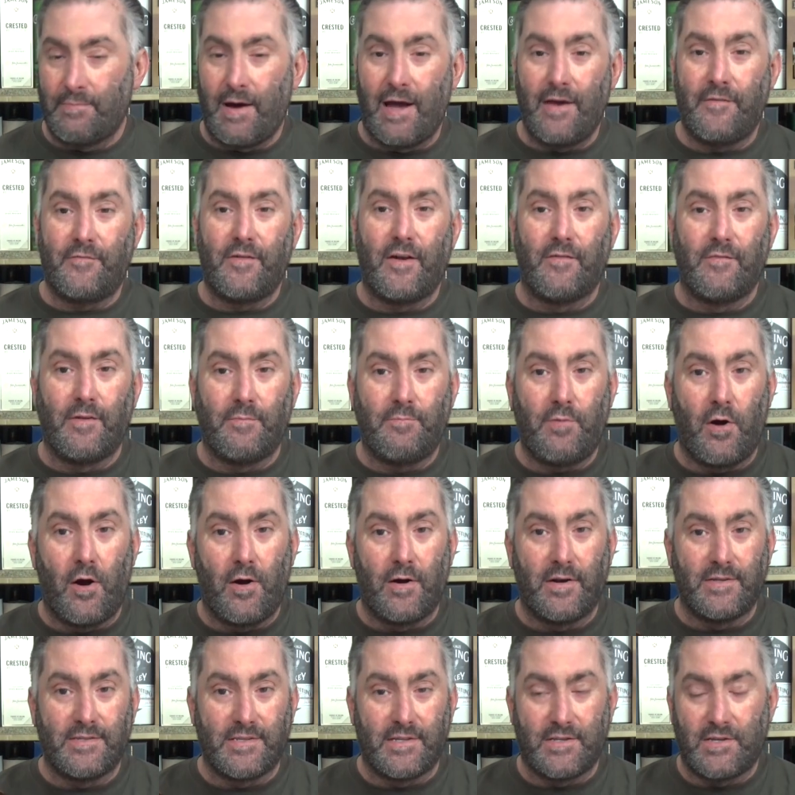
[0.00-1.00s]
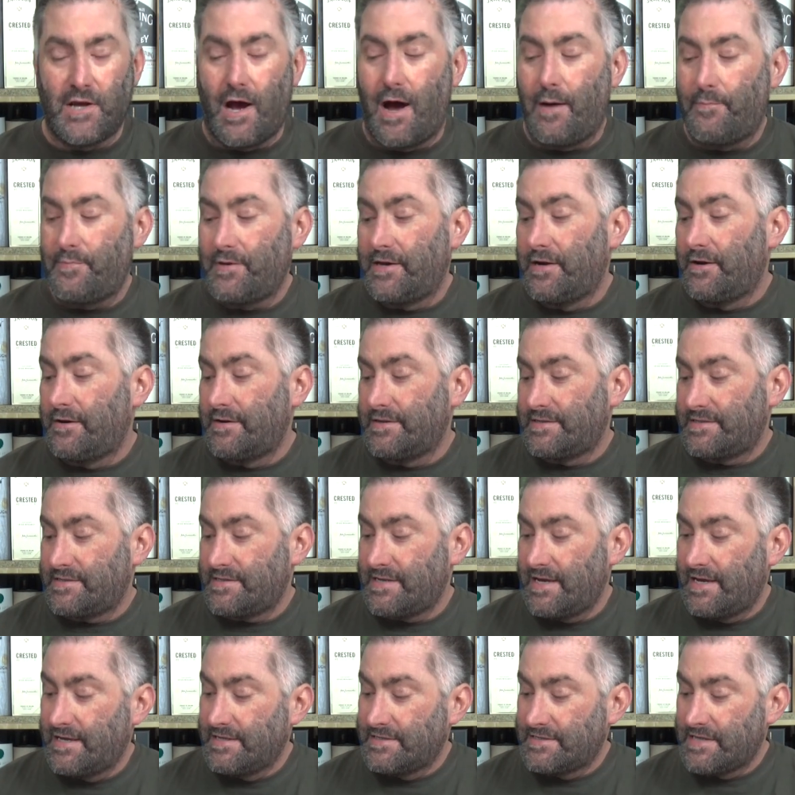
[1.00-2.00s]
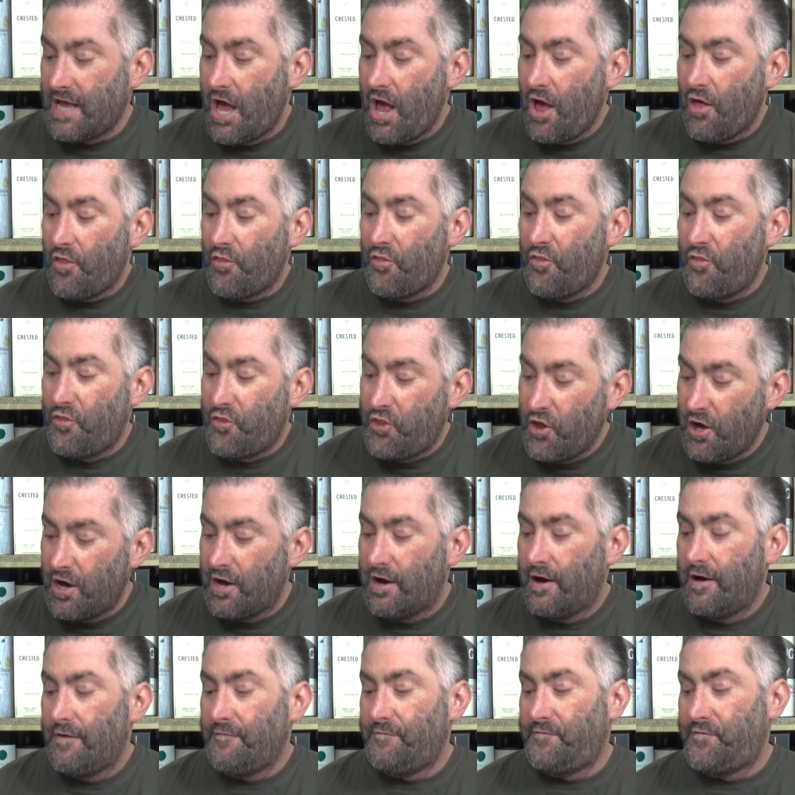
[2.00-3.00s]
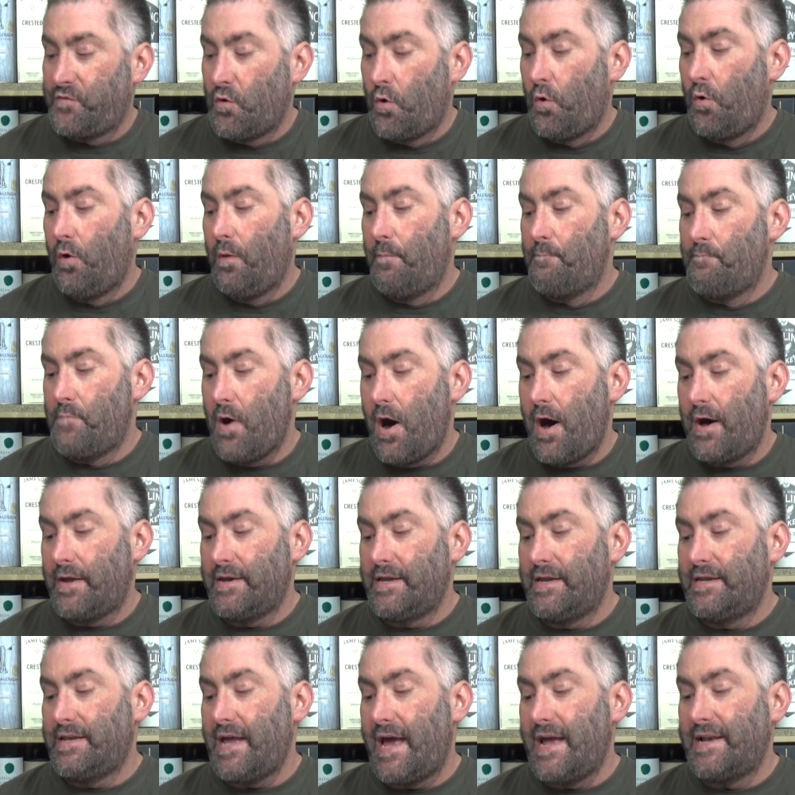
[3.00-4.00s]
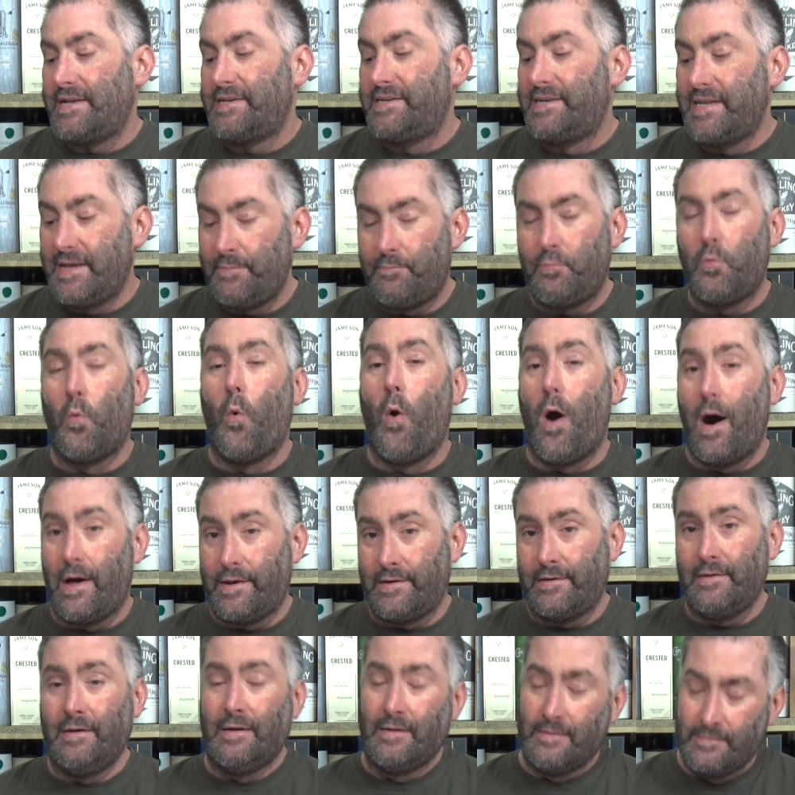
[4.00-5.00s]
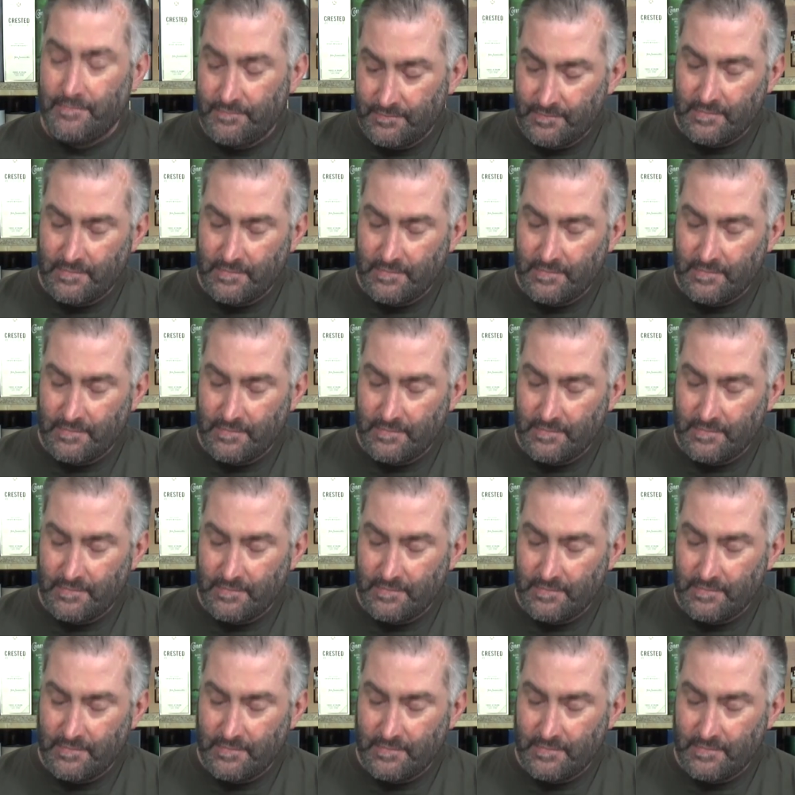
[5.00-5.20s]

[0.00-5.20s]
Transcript: My favorite part is the top here. It says the full bodied and deep one